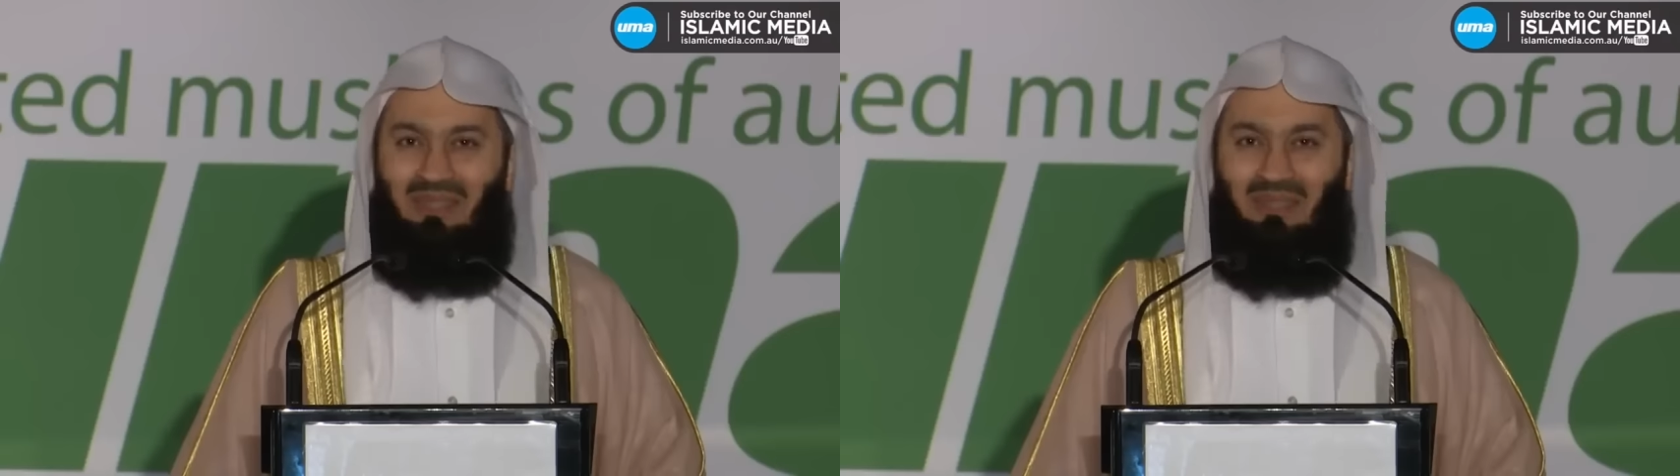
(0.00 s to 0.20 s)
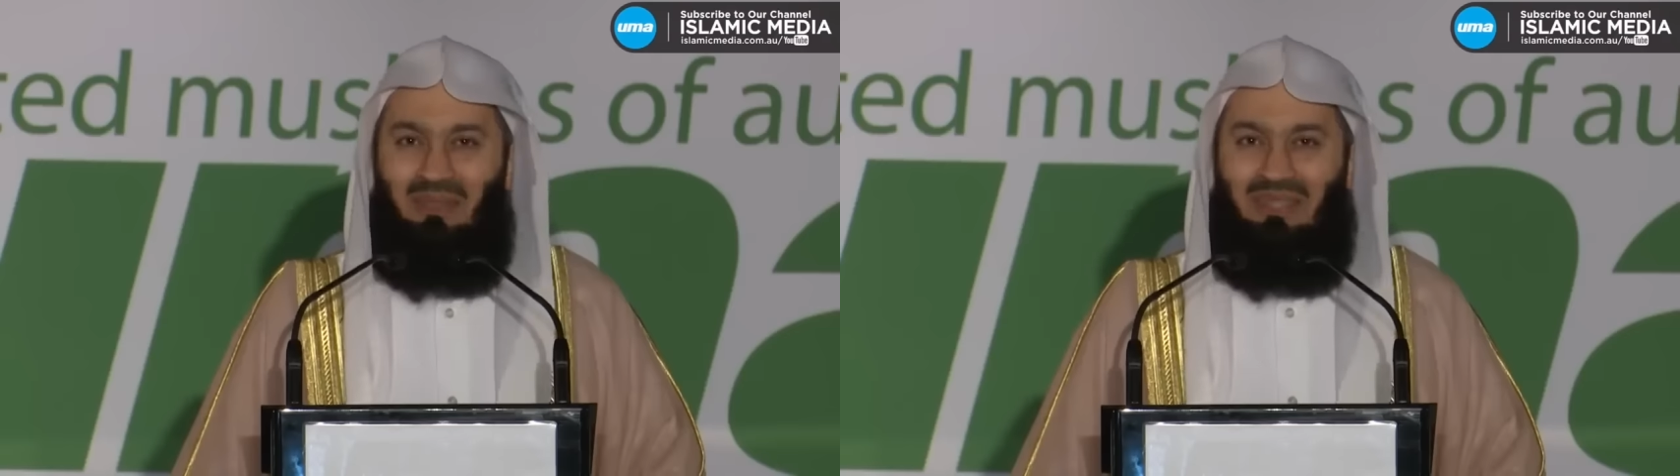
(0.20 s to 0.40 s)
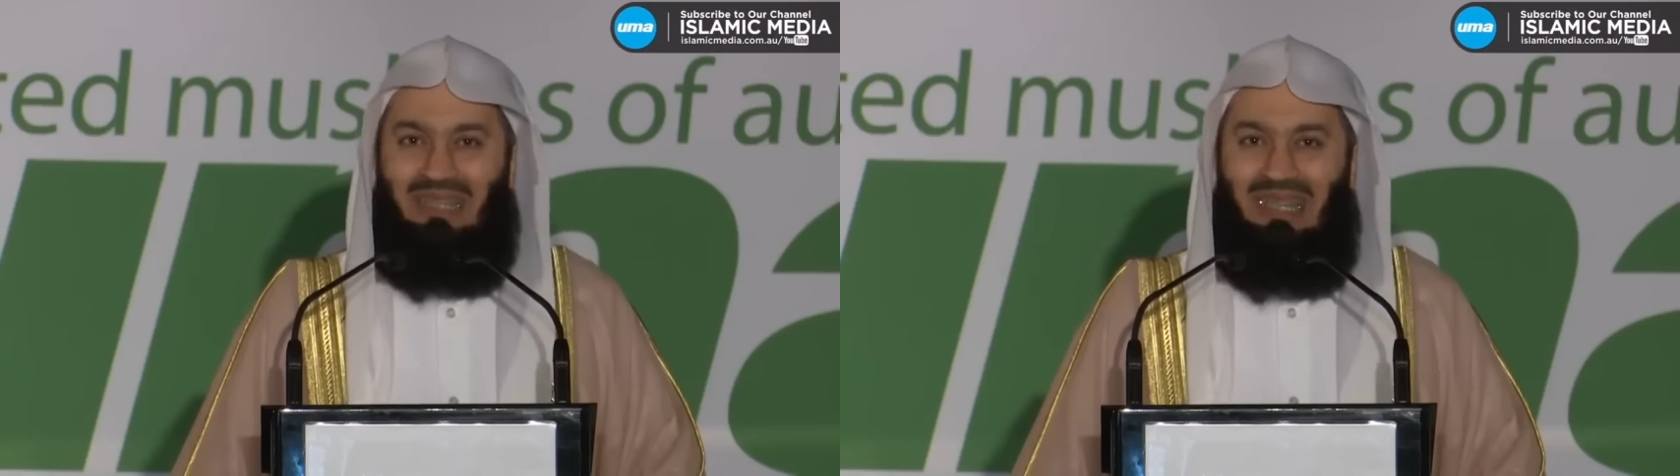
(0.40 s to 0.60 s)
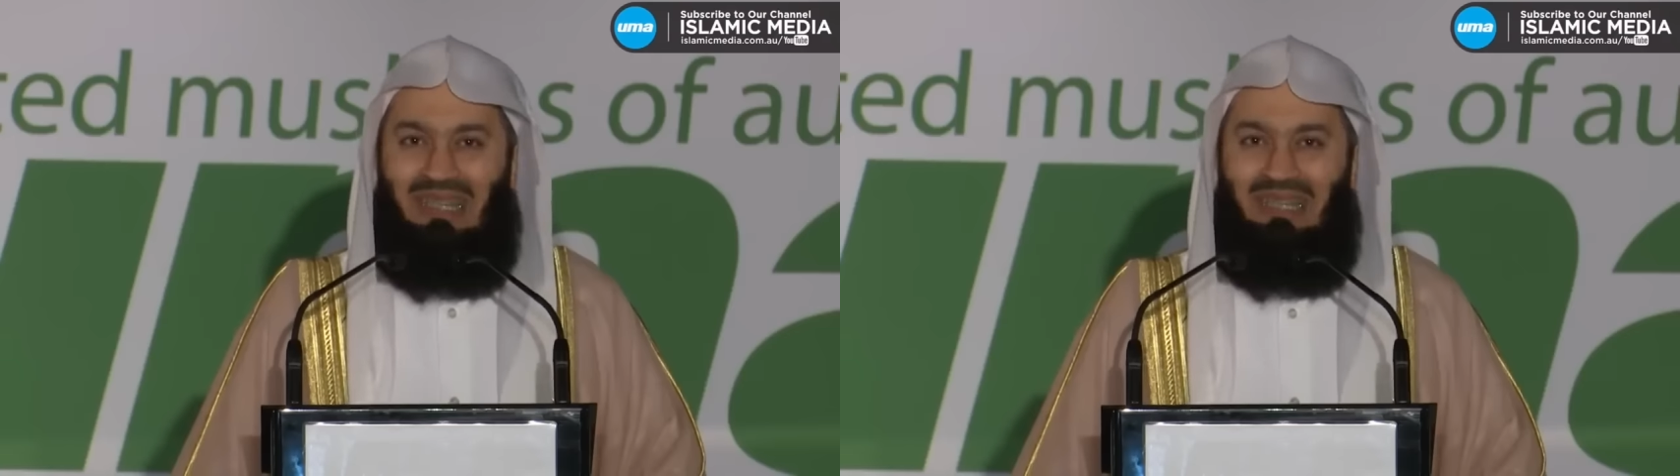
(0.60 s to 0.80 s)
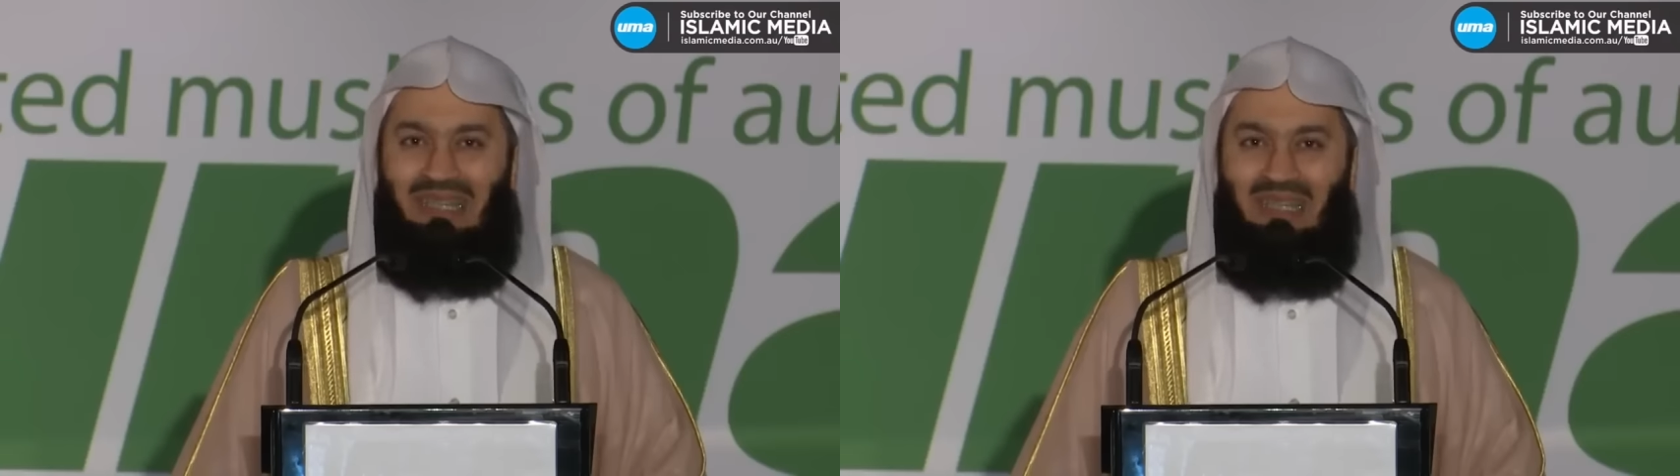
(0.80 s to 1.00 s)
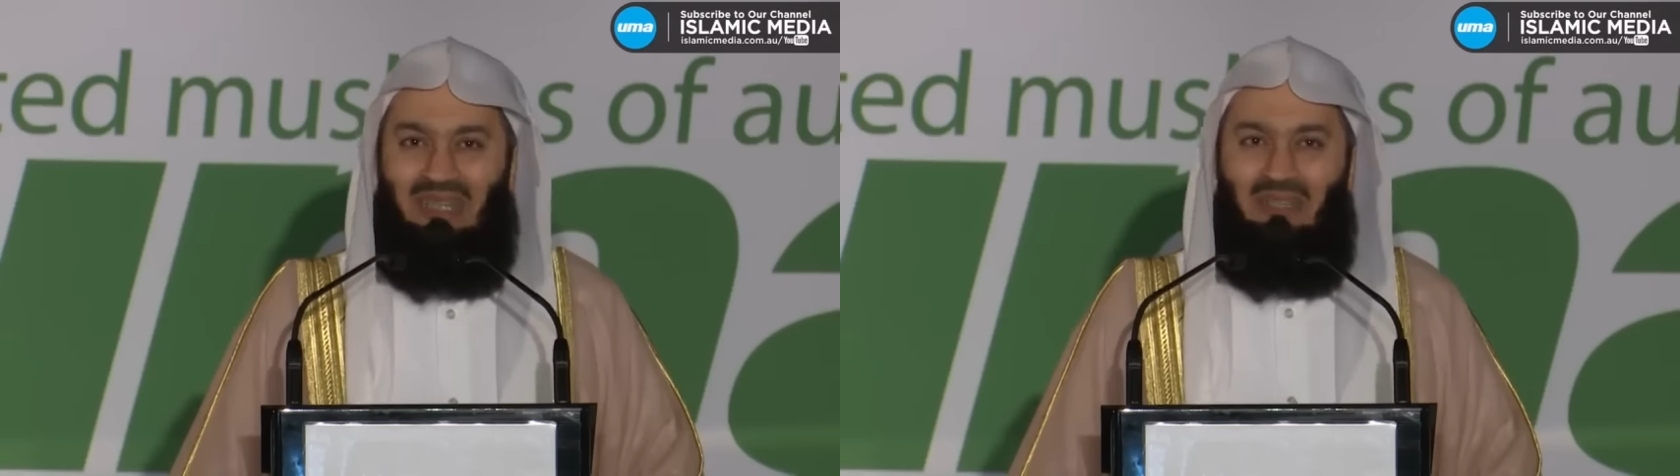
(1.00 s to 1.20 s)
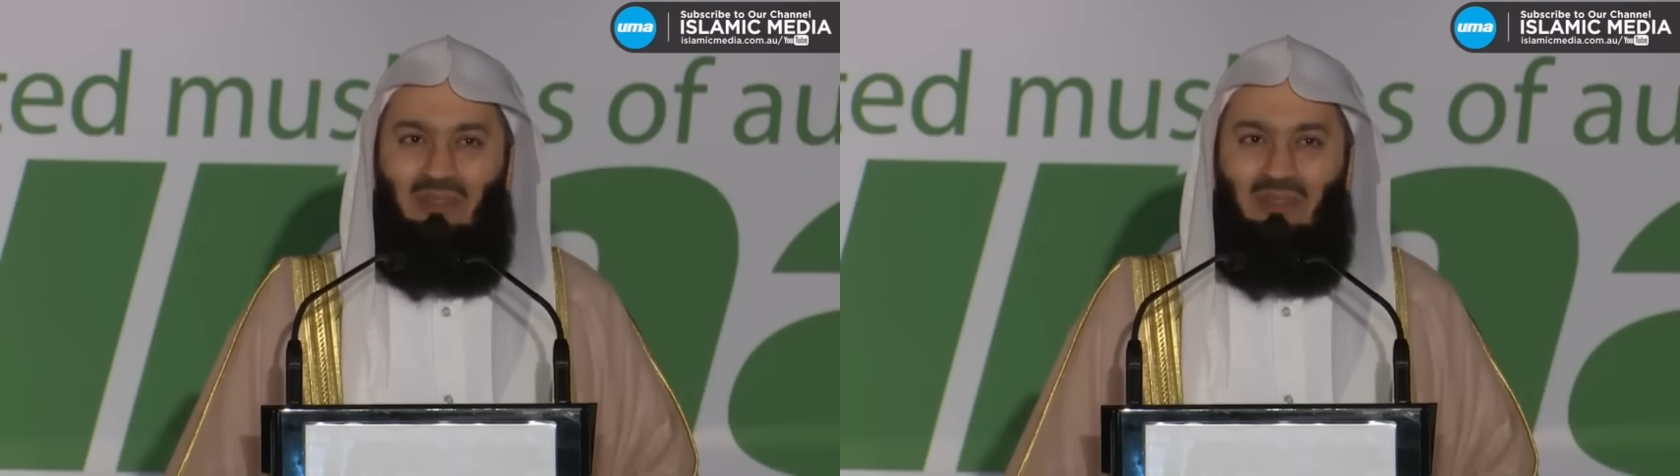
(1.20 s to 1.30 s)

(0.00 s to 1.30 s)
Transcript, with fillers: just do it again.